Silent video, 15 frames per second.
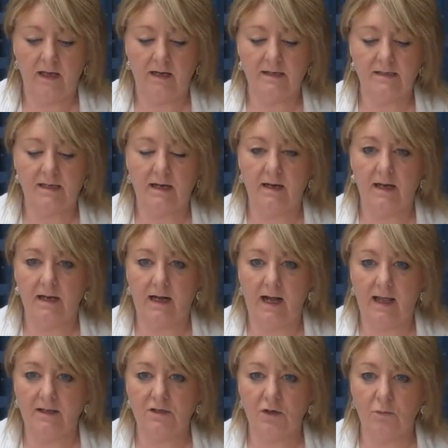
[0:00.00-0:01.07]
It is a
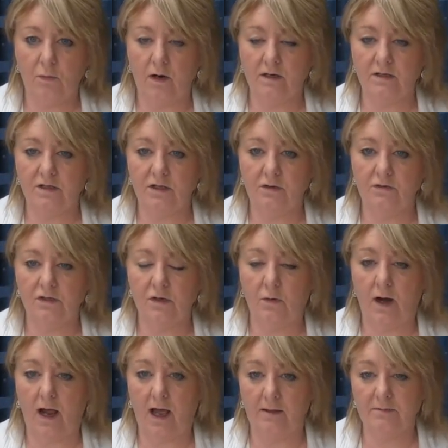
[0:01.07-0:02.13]
classroom where students who
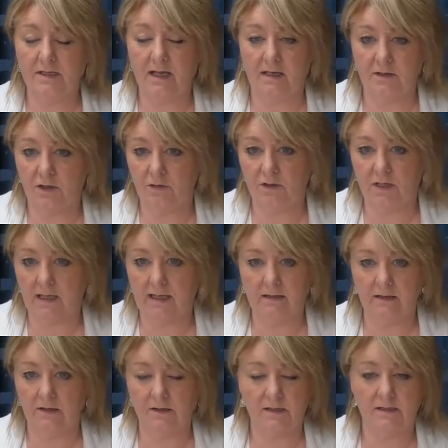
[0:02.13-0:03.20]
are absent due to
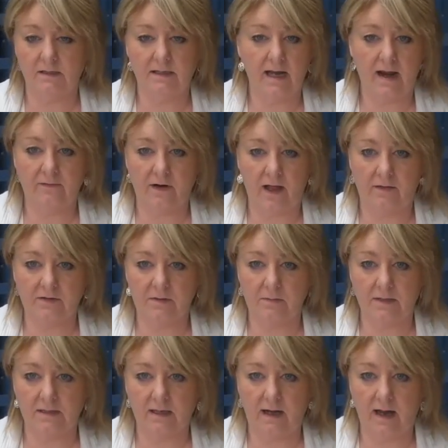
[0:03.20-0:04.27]
illness never have to
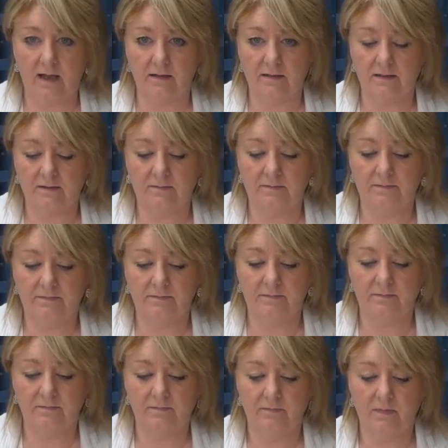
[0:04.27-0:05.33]
miss a class.
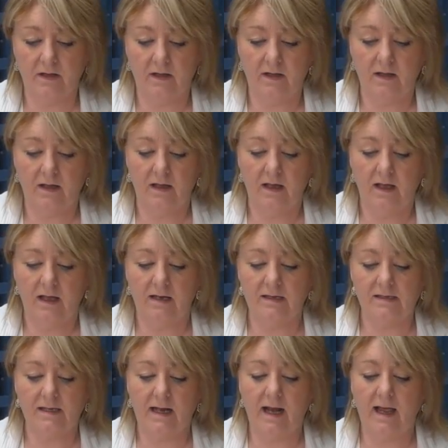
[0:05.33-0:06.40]
It
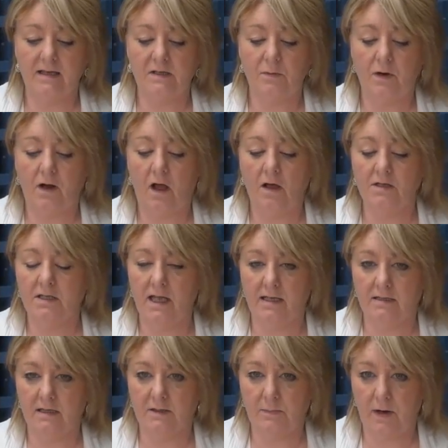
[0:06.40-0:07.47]
is a class where
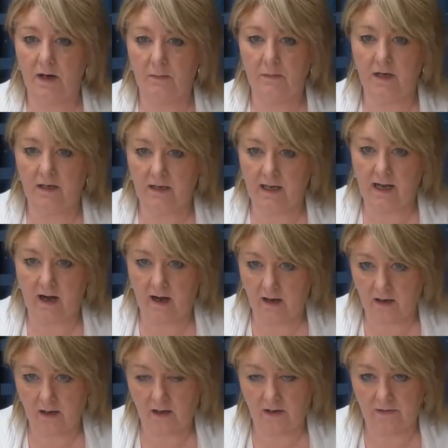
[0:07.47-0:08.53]
content is permanently
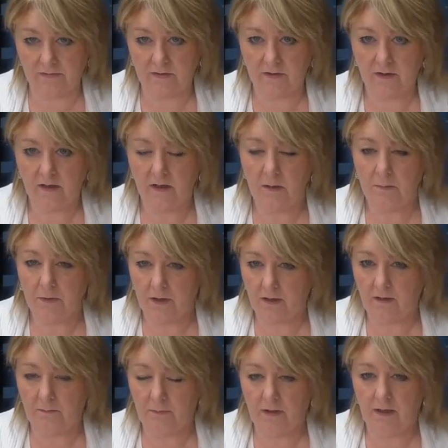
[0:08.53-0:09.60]
archived, but
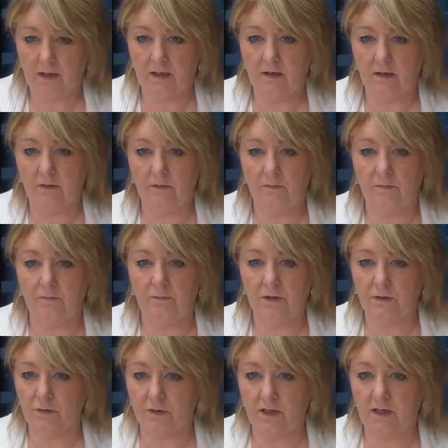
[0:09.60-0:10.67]
it can be
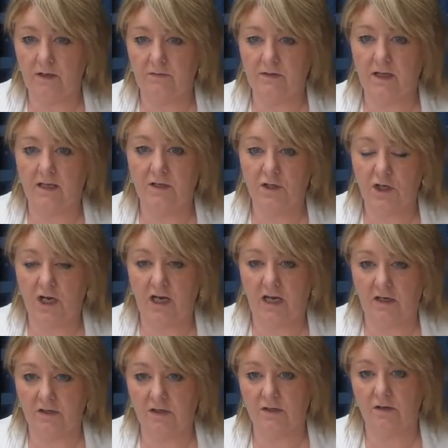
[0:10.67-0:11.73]
retrieved and
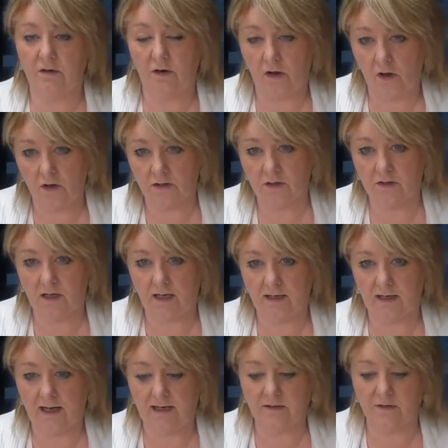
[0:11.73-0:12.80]
changed, altered
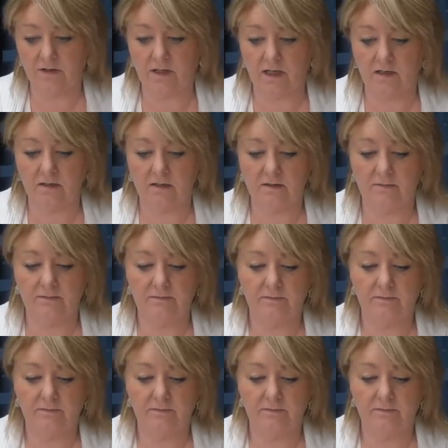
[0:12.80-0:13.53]
at a later date.